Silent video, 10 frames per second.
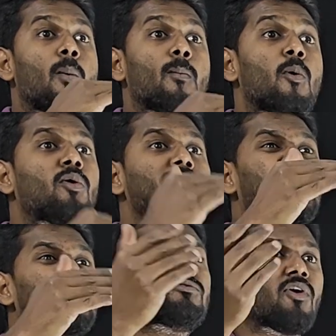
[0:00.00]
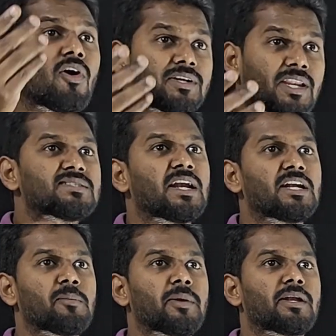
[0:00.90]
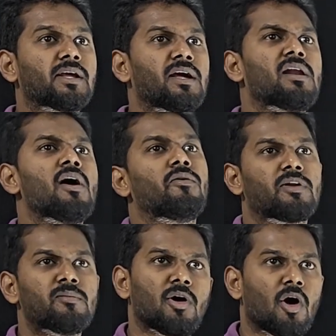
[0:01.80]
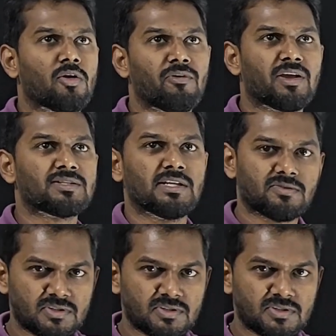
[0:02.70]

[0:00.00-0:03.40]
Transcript: more than 40 centimeter from convex lens.